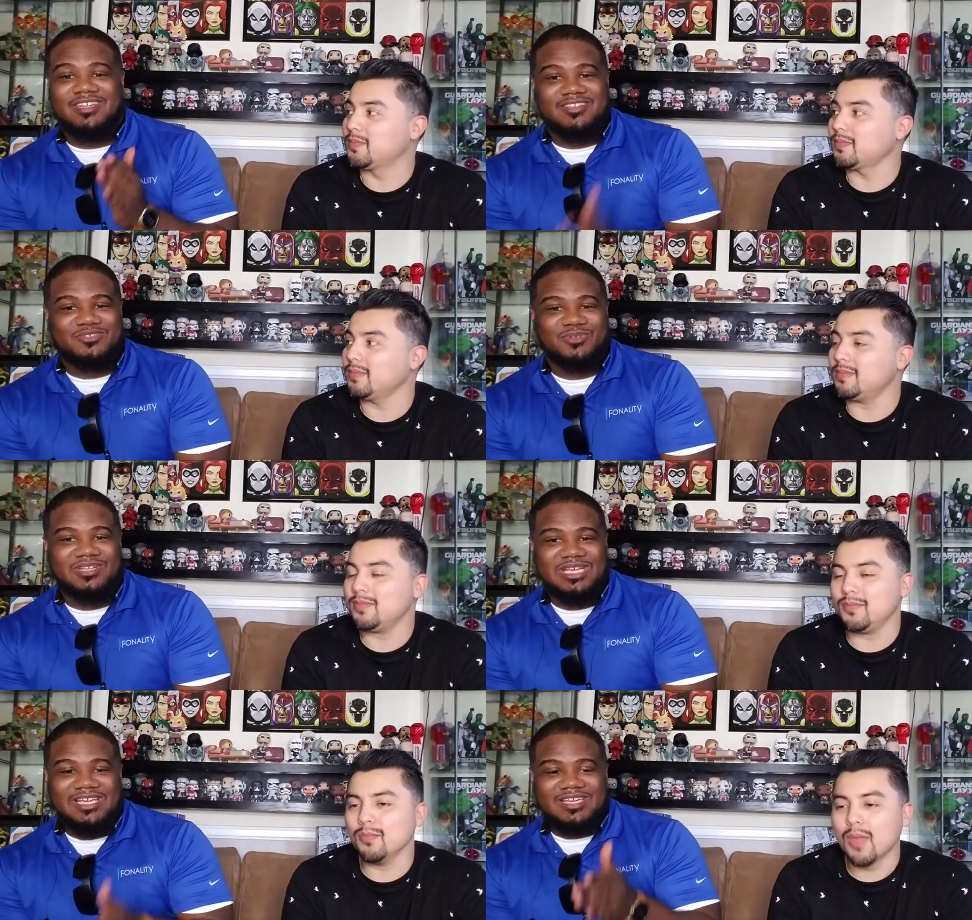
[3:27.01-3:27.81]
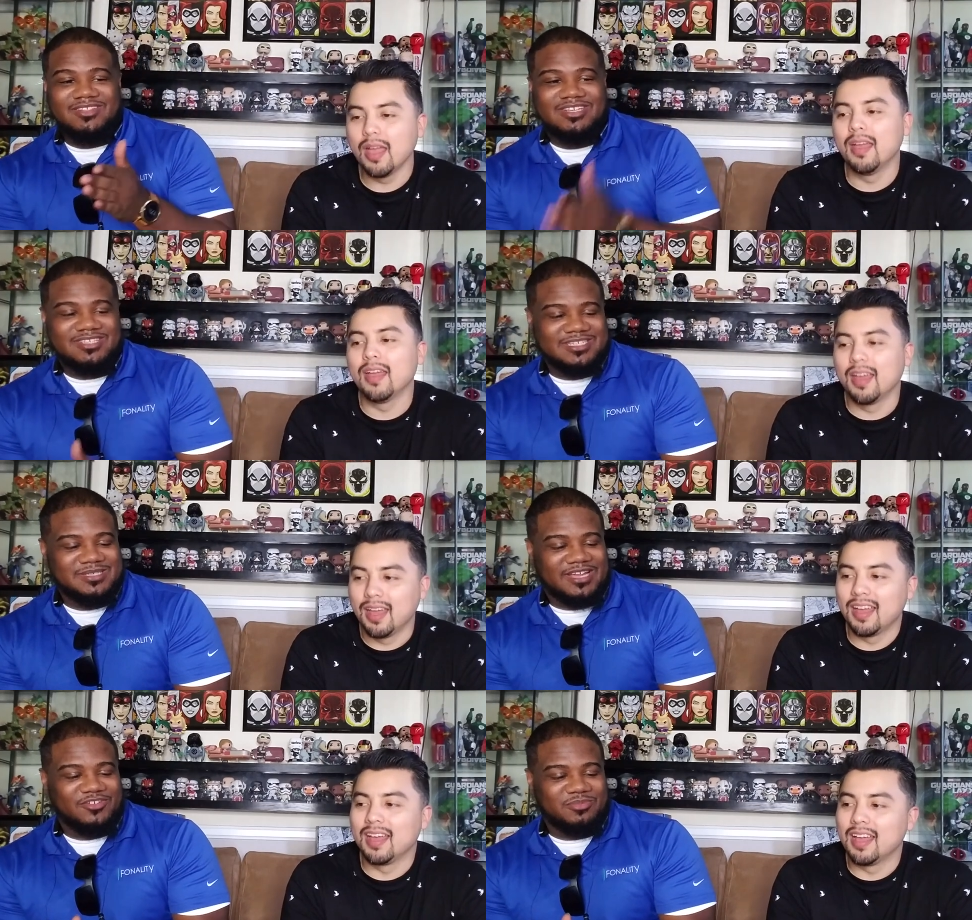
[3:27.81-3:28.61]
Speaker 1: this one. This seems
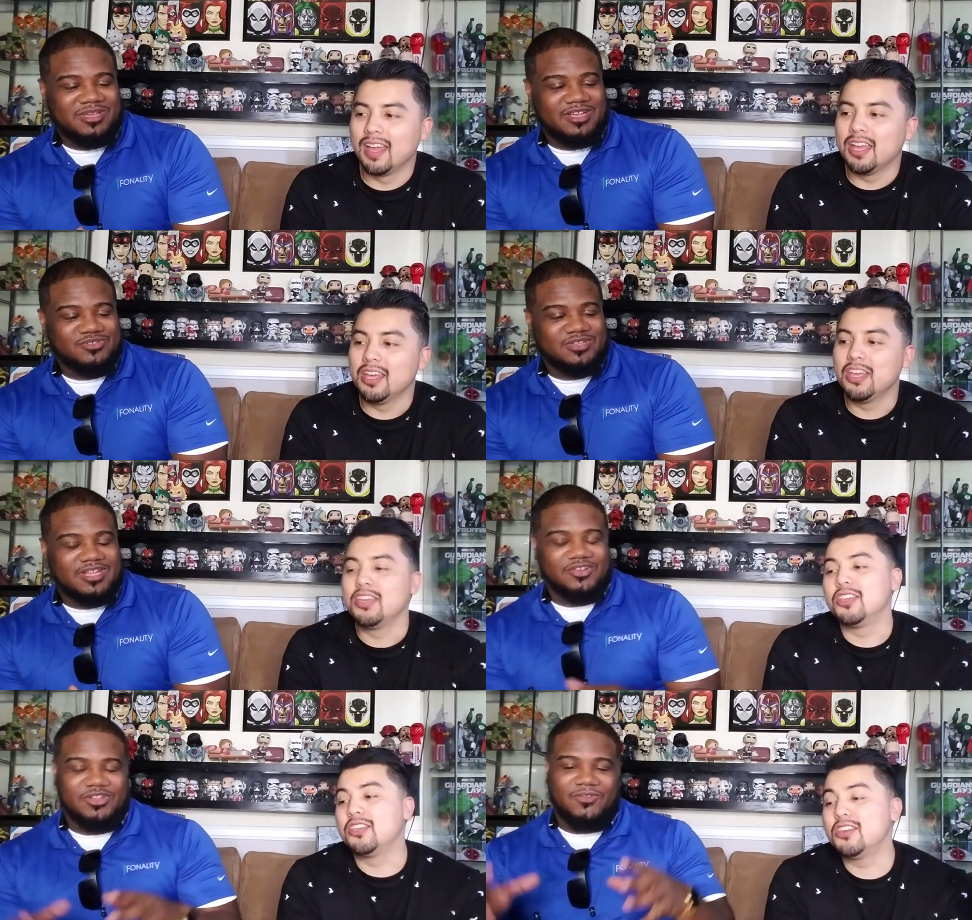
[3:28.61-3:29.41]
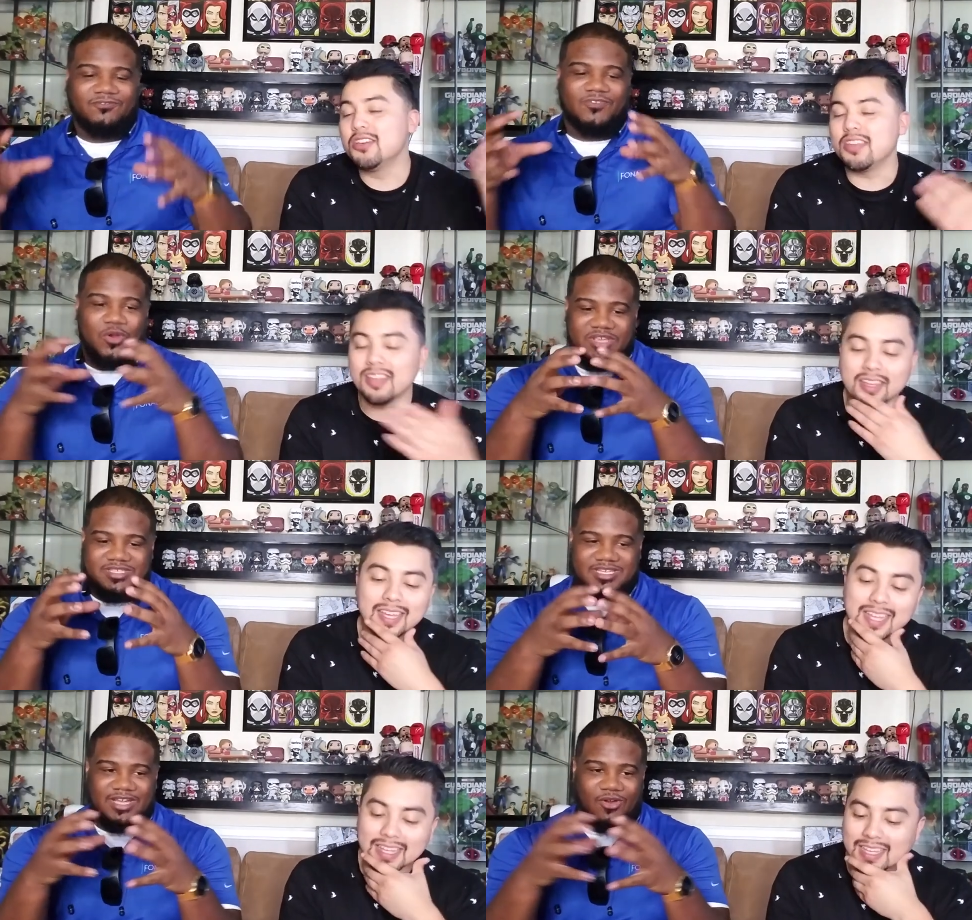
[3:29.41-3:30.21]
like it would be interesting. They, they're he,
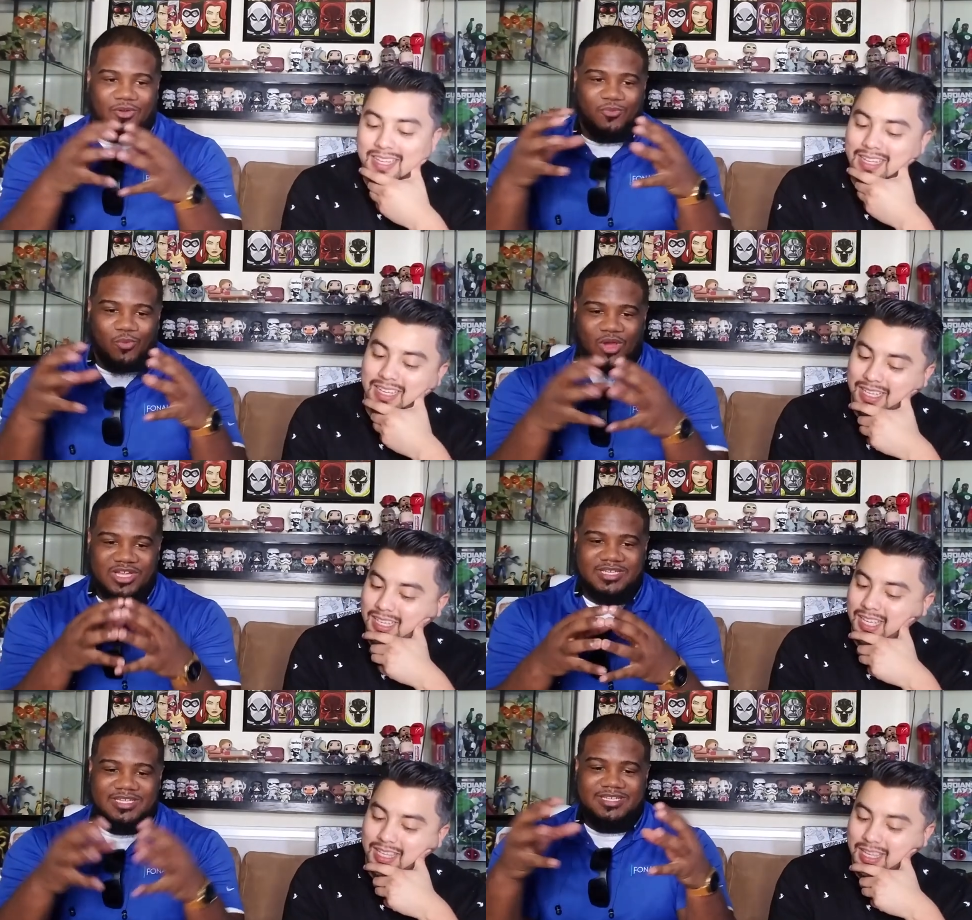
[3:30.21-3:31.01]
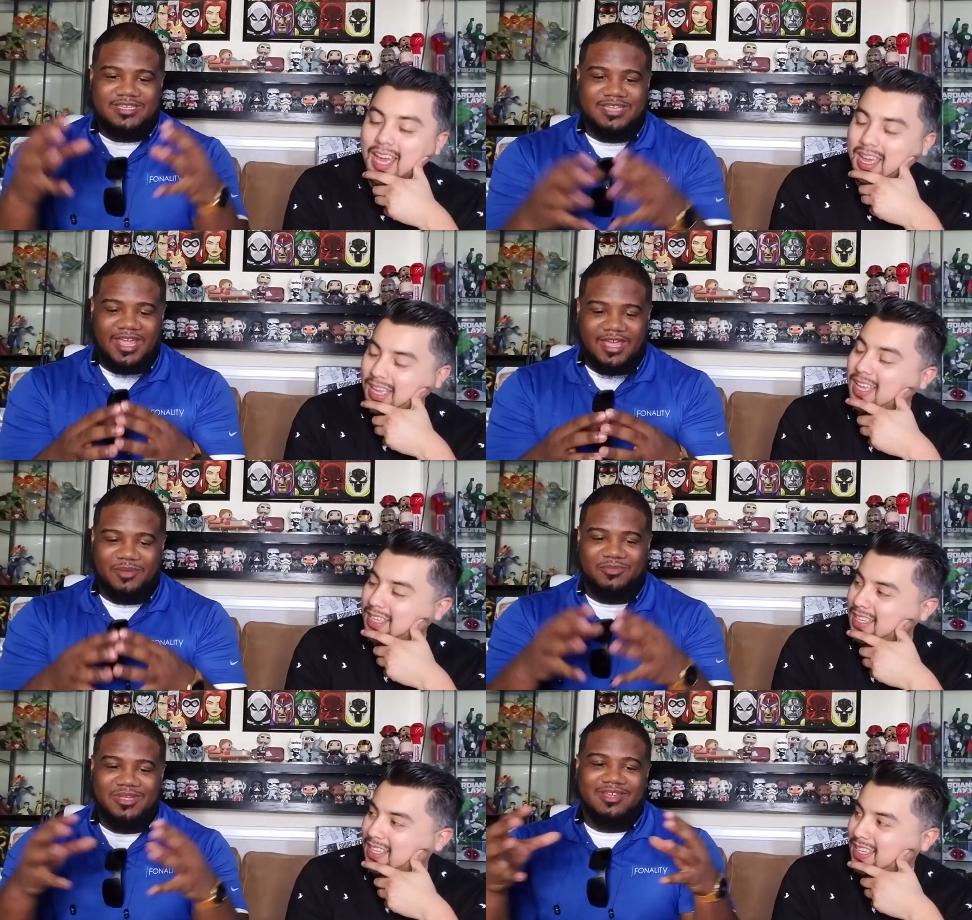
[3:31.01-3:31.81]
focusing on one yeah.
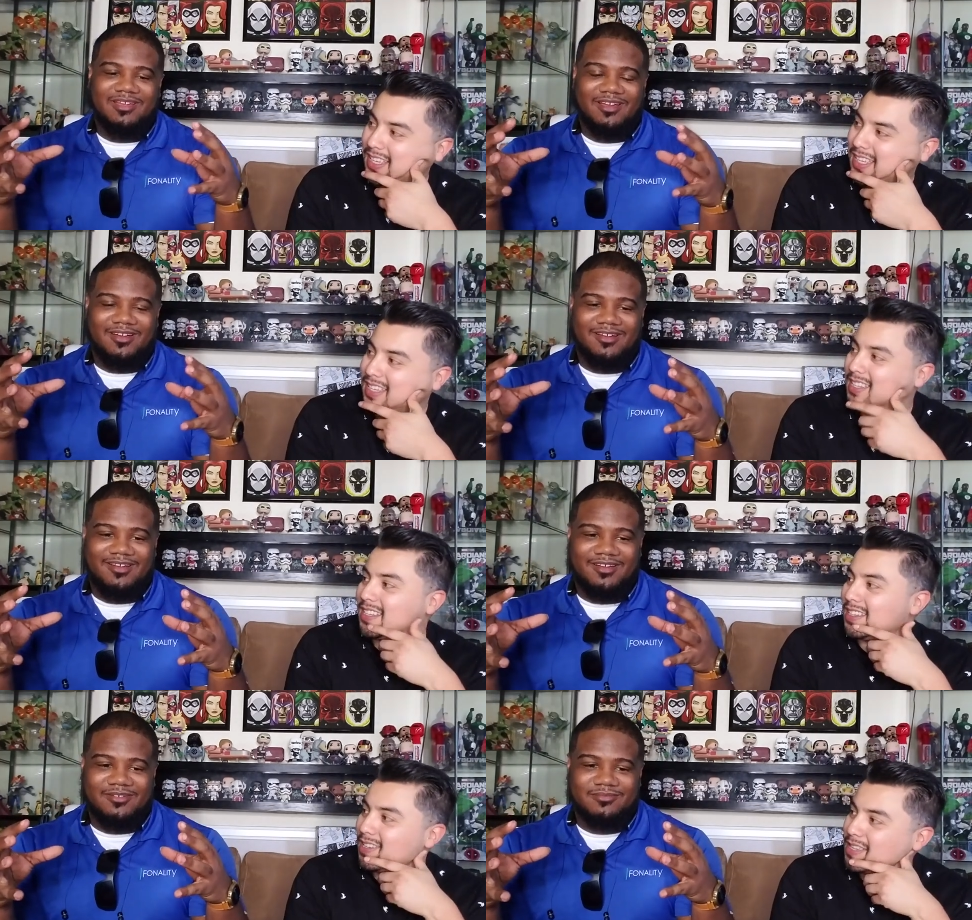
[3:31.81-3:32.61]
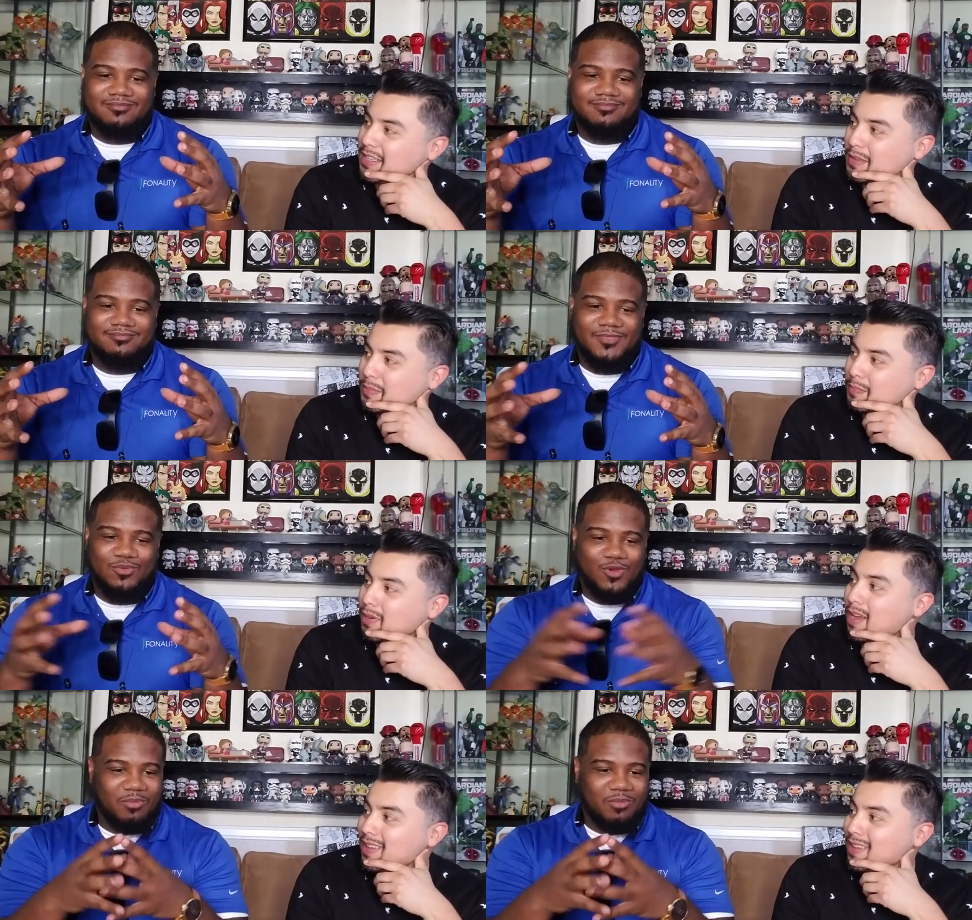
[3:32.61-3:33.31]
damn uh, Plot?